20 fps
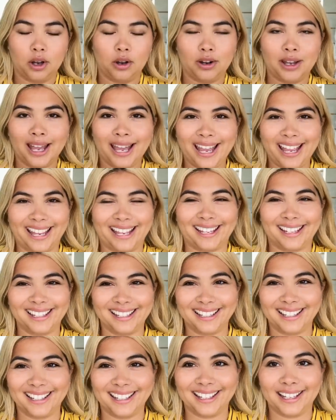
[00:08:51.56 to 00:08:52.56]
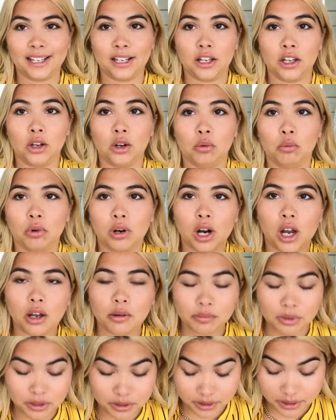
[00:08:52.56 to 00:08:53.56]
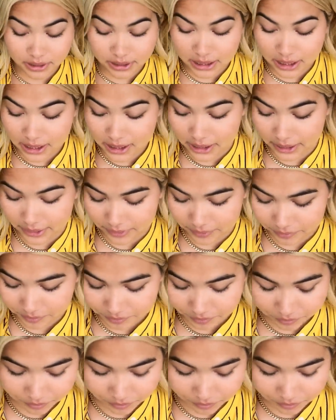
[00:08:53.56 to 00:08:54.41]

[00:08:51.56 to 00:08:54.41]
Okay, we're almost done.